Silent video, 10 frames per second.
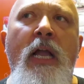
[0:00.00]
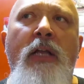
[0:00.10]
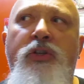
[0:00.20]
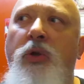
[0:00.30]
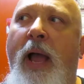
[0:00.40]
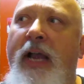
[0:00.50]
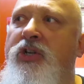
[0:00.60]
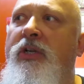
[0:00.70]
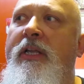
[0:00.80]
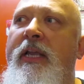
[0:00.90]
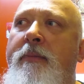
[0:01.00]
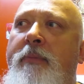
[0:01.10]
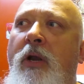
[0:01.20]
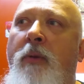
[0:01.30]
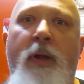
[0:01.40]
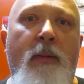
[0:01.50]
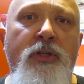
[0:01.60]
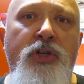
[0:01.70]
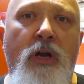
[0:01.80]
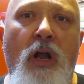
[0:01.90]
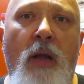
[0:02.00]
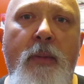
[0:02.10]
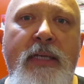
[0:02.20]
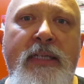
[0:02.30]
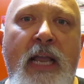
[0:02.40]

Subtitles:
to actually, publish your comics